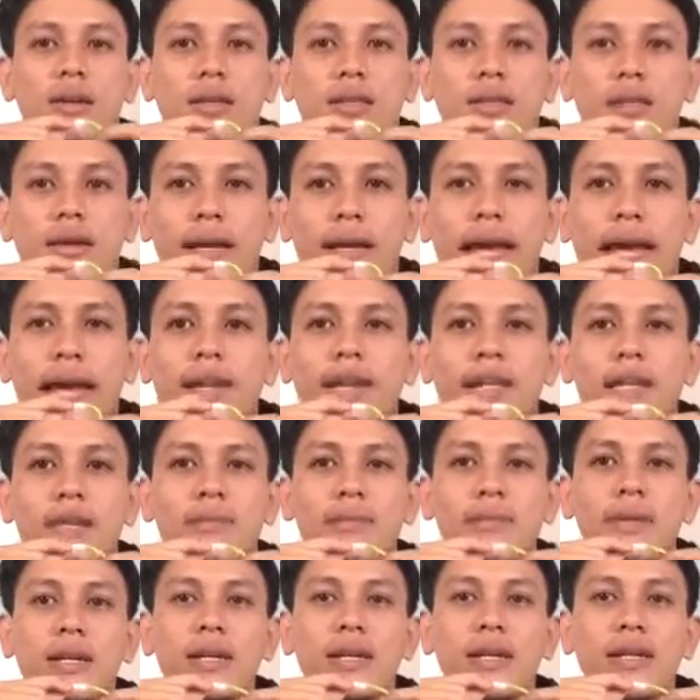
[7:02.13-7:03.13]
the
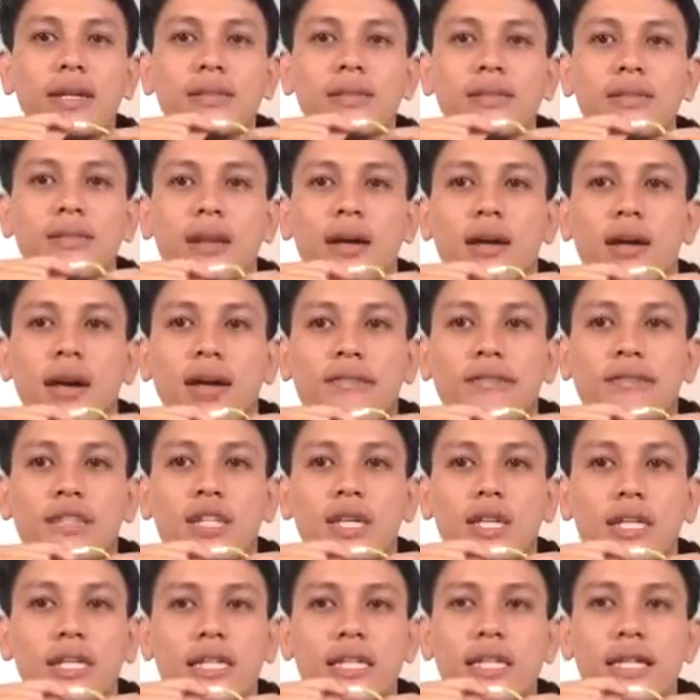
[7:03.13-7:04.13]
Canadian Minister of
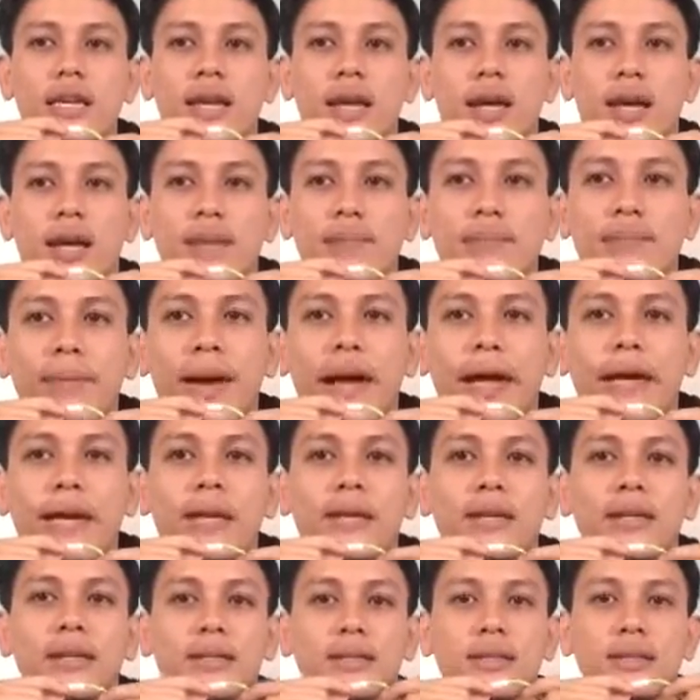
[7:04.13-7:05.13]
Trade paid
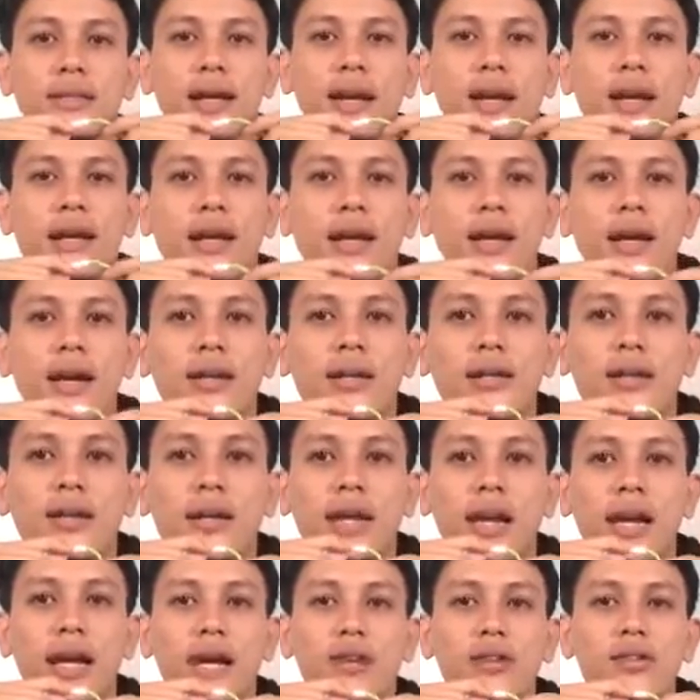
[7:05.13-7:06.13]
an
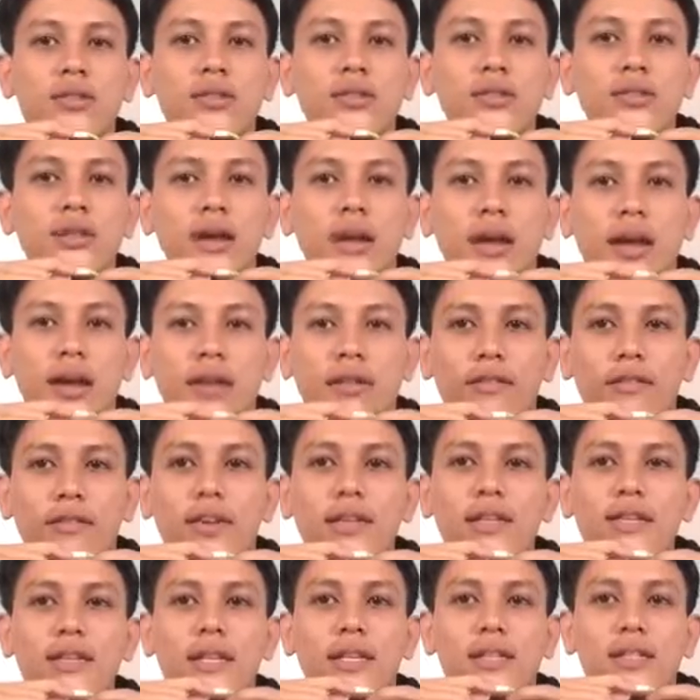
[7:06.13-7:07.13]
unannounced
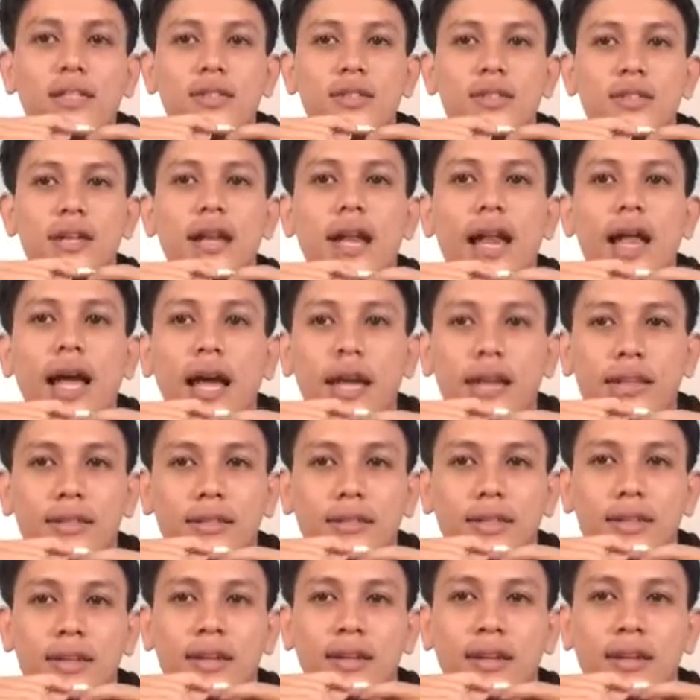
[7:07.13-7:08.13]
visit to the
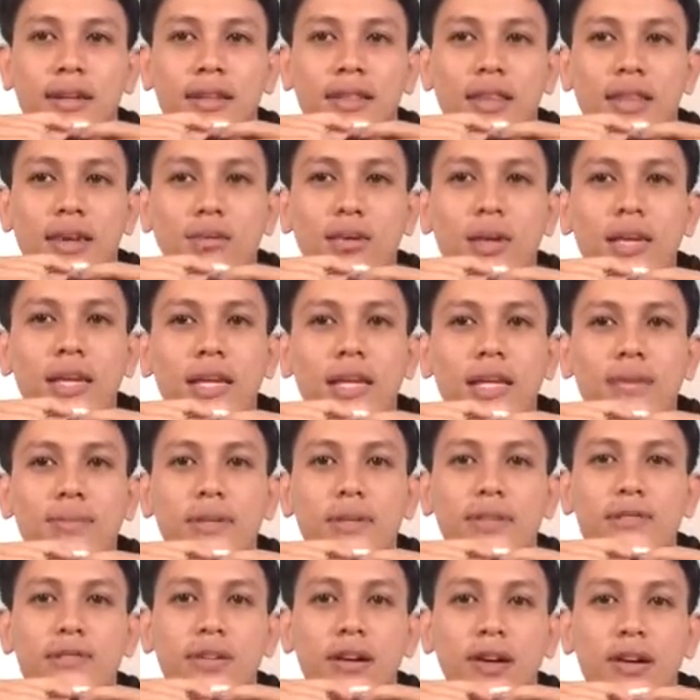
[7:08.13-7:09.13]
land the weekend
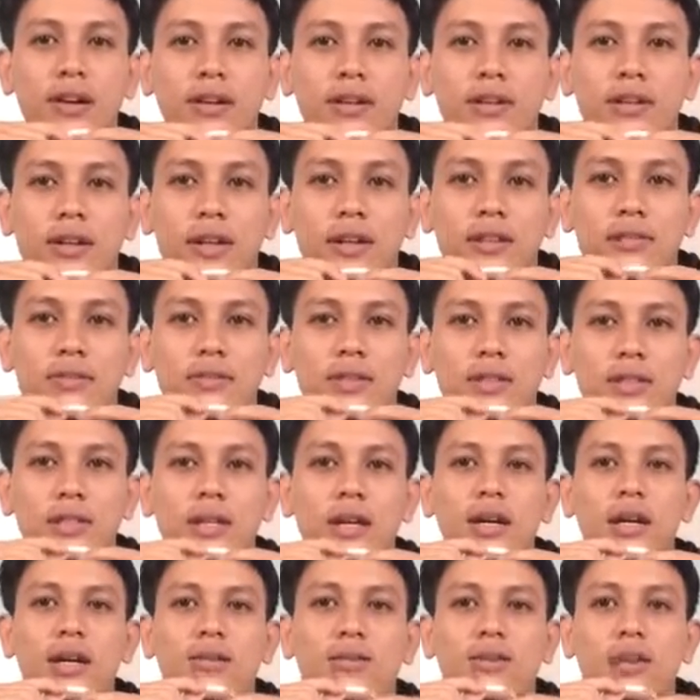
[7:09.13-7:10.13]
before for
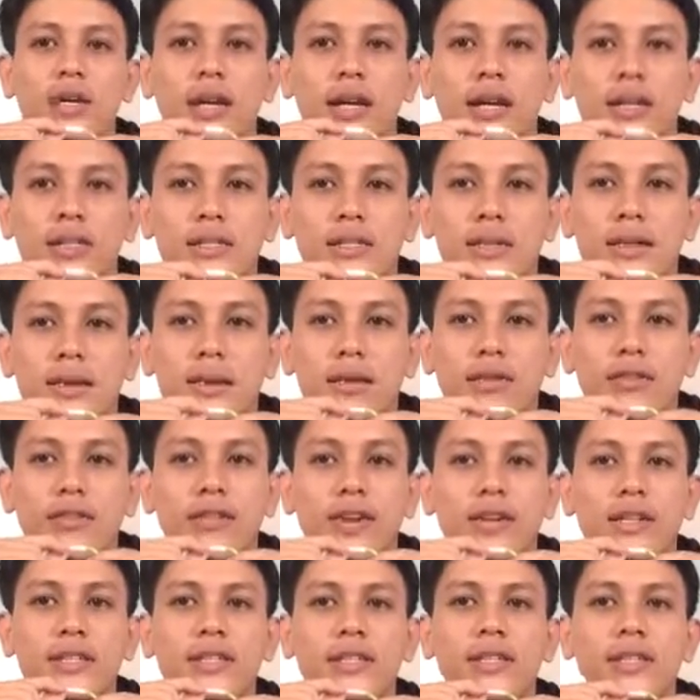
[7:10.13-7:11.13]
talk with its
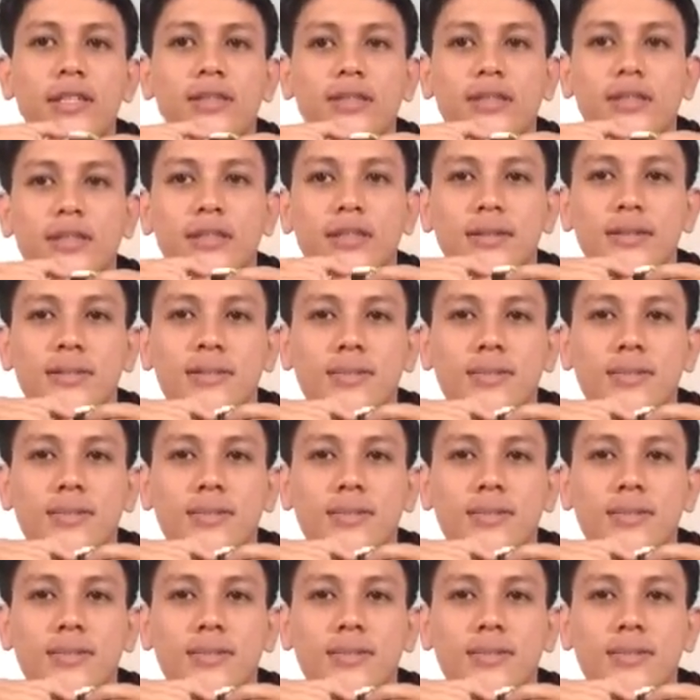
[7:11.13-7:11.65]
president.